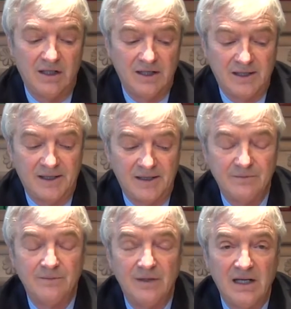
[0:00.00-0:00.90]

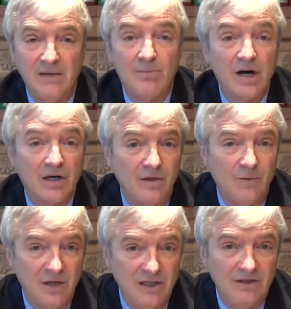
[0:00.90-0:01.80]
a market
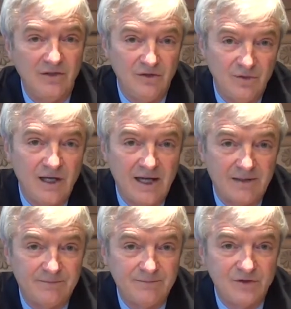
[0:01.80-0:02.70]
rate to do
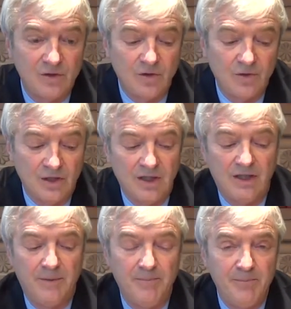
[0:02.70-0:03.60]
that. So
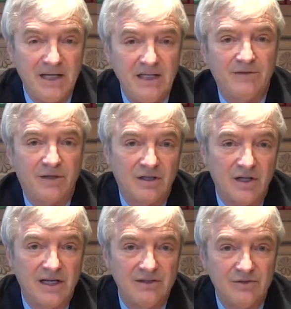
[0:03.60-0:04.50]
many of our
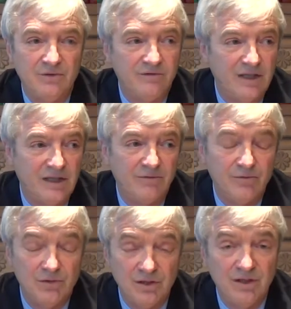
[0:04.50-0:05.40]
clients who have had
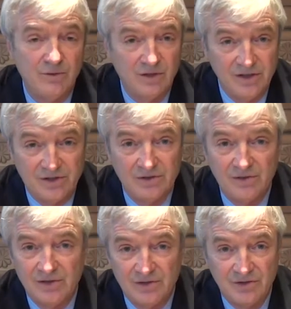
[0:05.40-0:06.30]
really, really
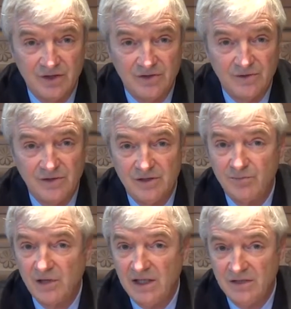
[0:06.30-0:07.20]
serious injuries,
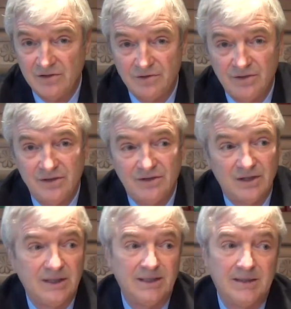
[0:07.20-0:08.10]
brain
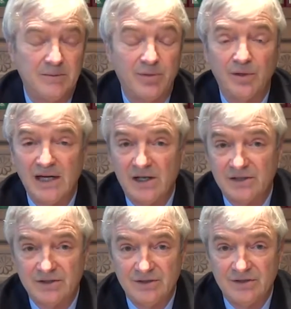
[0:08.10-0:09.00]
injuries,
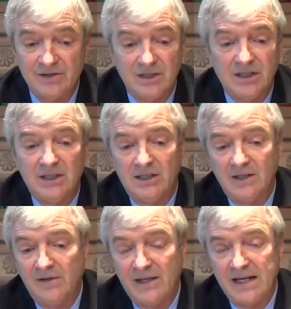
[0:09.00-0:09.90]
paralysis,
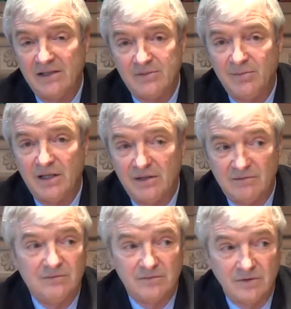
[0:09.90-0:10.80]
that has
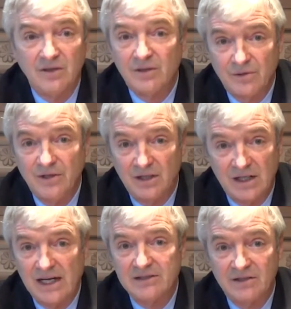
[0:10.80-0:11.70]
been literally a
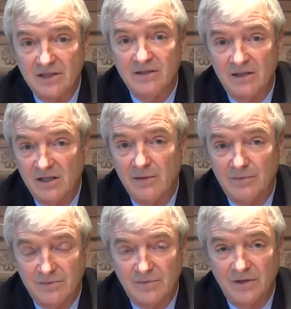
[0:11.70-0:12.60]
godsend to them.
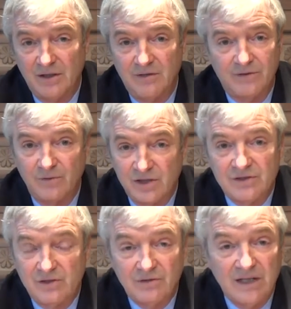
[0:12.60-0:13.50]
For the
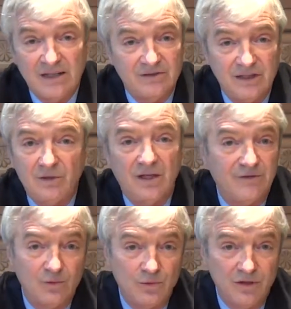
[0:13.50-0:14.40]
rest of their lives, they don't have
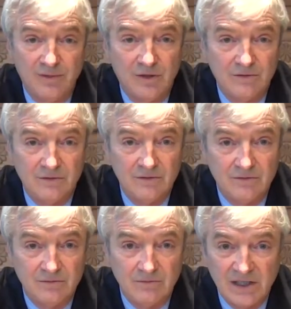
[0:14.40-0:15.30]
to worry about
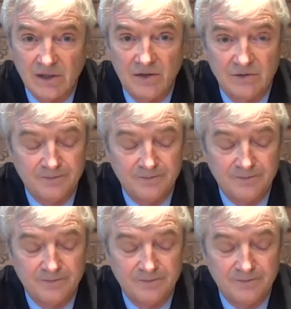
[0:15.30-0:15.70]
medical.